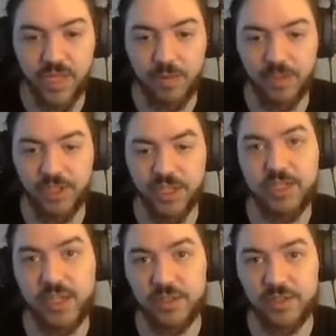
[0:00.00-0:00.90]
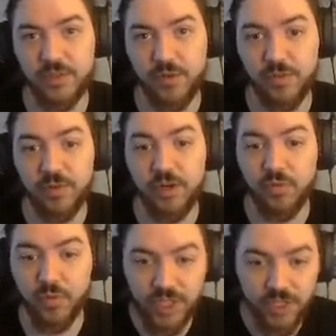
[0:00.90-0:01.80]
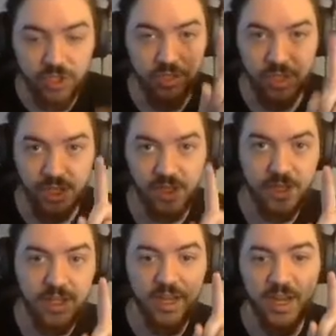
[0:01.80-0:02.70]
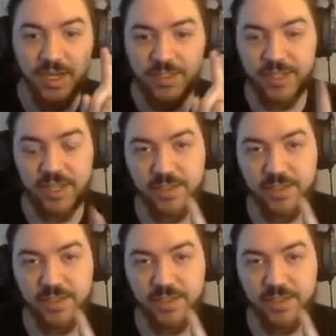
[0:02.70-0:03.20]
projectiles through. But originally, I had set these